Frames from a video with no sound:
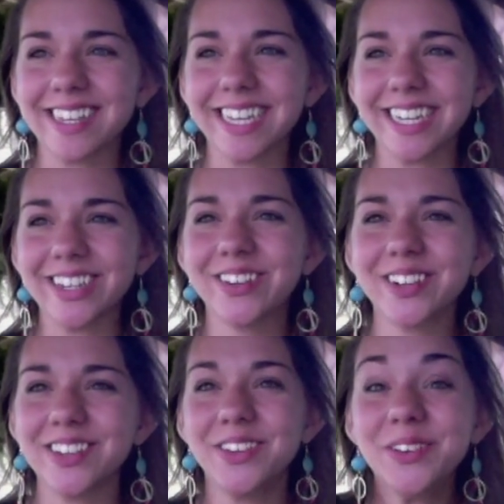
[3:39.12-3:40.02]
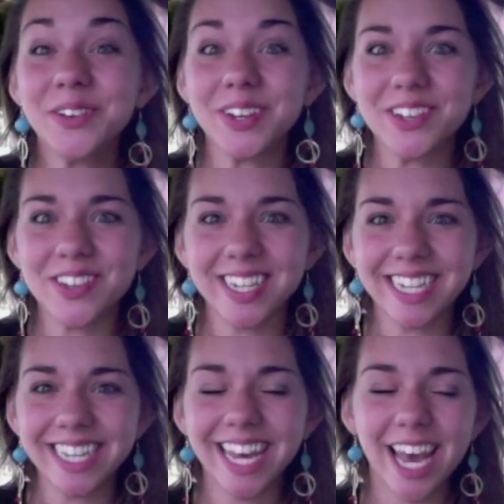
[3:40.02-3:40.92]
a new
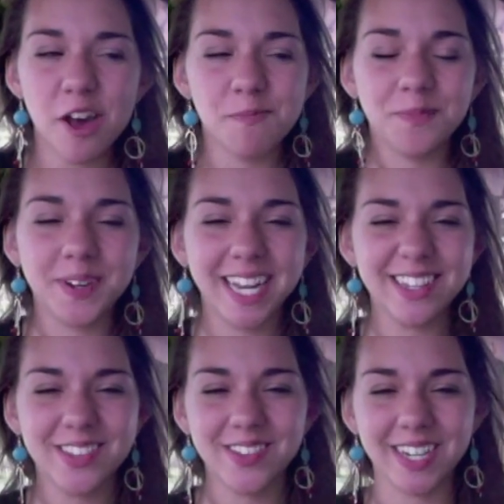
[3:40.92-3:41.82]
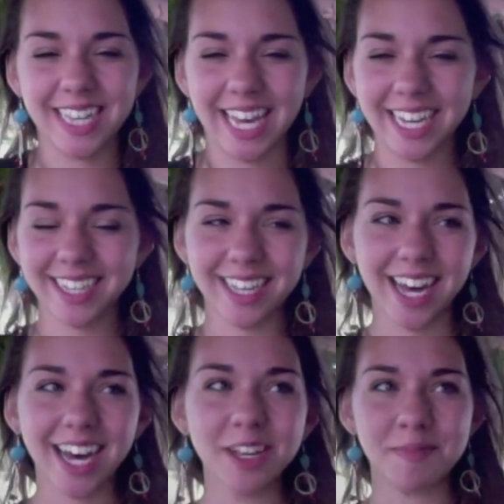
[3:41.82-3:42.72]
Christian, but I just sort of like
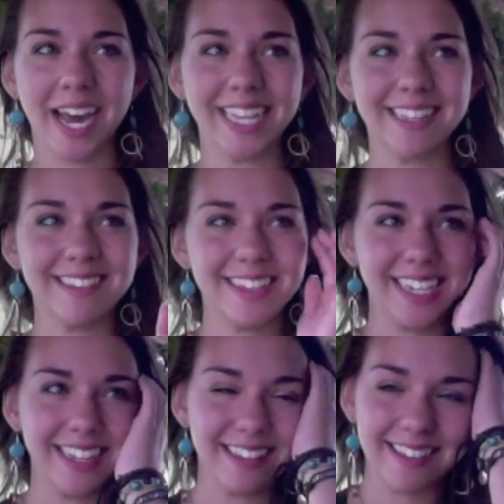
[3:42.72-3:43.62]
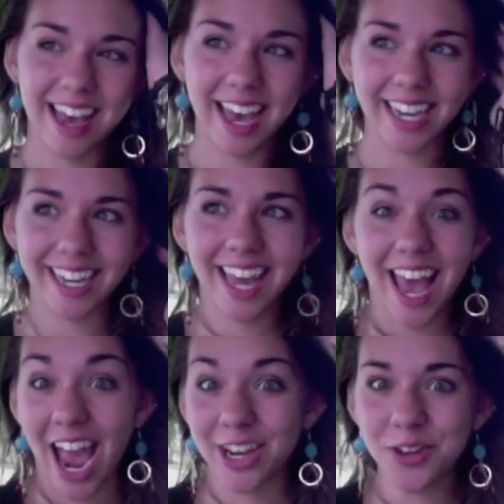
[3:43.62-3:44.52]
hung behind the scenes.
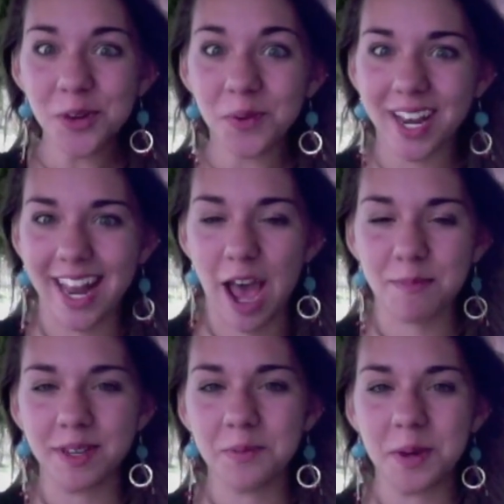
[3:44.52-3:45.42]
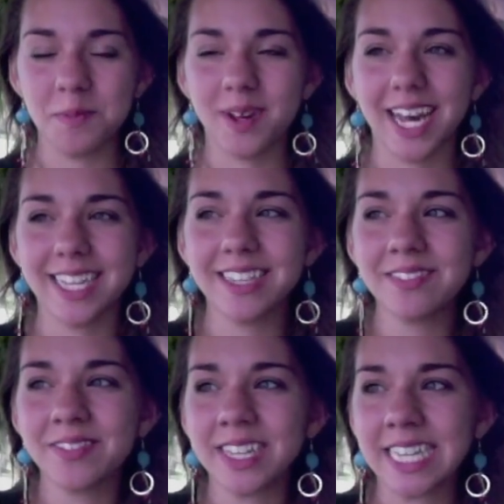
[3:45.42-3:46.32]
I knew what had happened to me, but I
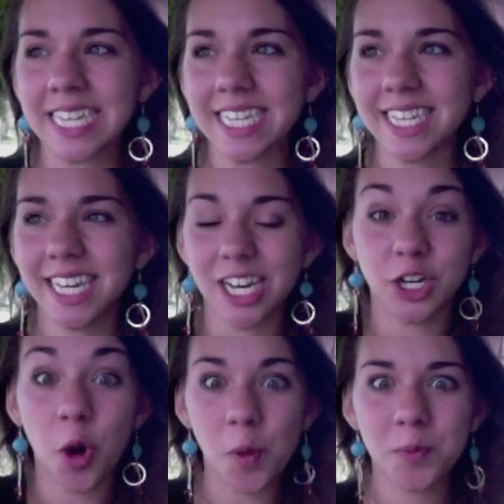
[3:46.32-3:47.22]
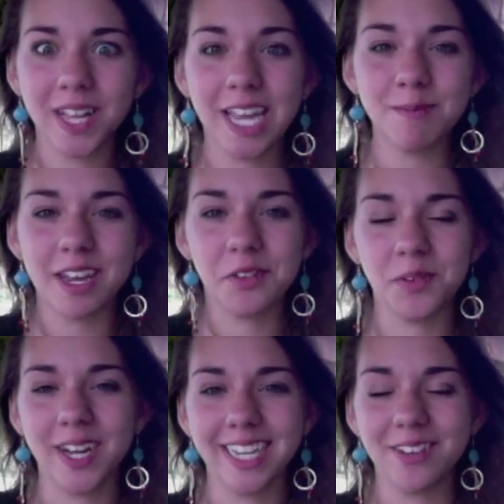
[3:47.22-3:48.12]
didn't really go and proclaim to
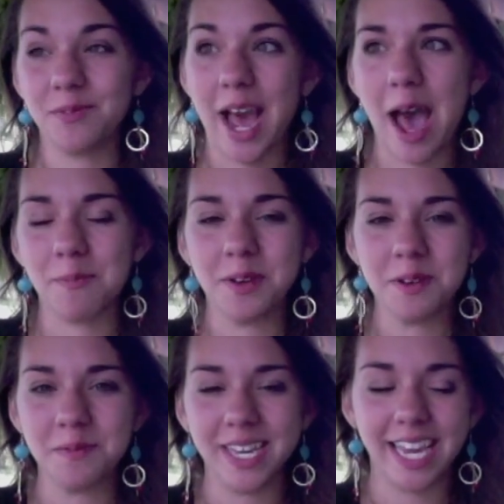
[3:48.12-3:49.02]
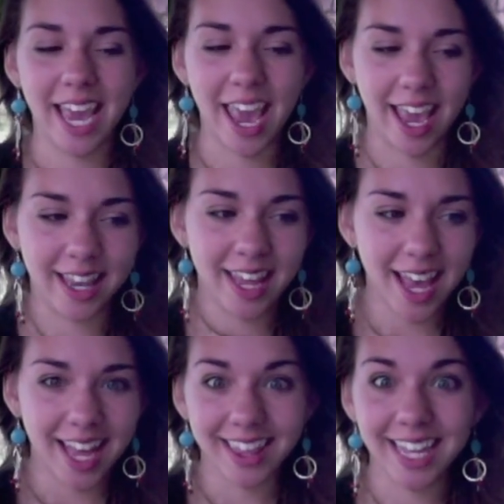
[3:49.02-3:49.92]
everyone what happened to me and
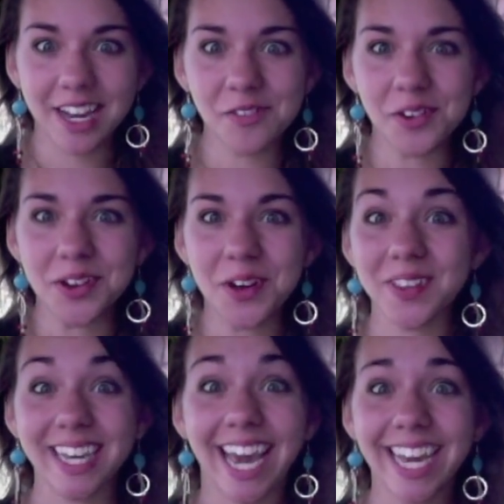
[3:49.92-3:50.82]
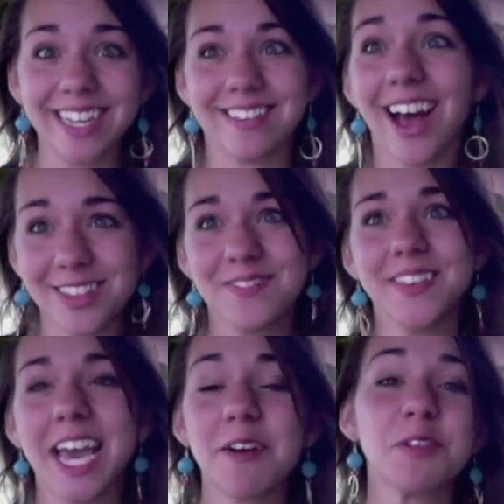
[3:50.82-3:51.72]
let everyone know, like, hey, this awesome
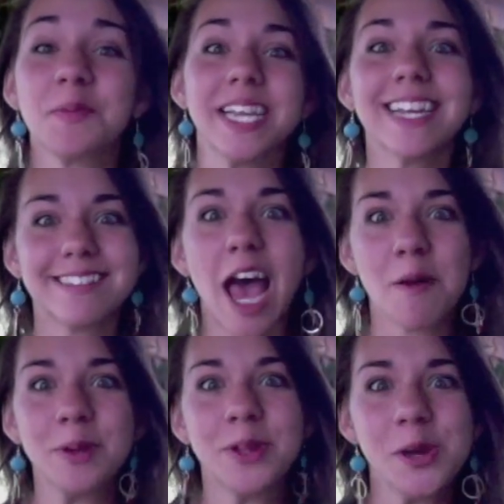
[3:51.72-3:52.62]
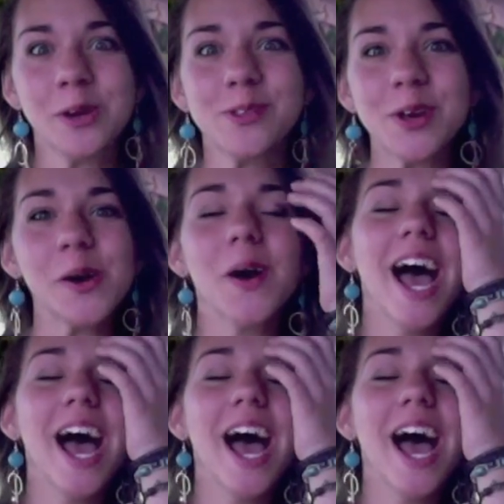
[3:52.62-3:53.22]
thing happened to me. It needs to happen to you too.